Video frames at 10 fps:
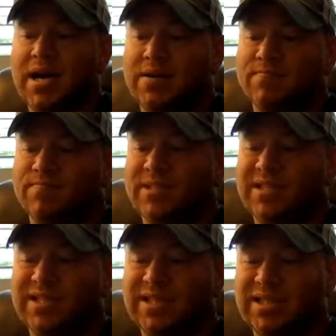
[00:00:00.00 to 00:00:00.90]

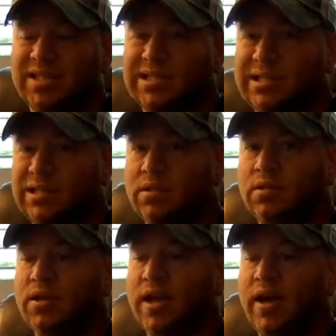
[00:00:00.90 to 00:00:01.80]

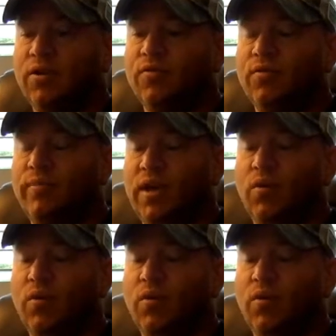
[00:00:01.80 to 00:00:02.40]
The Danner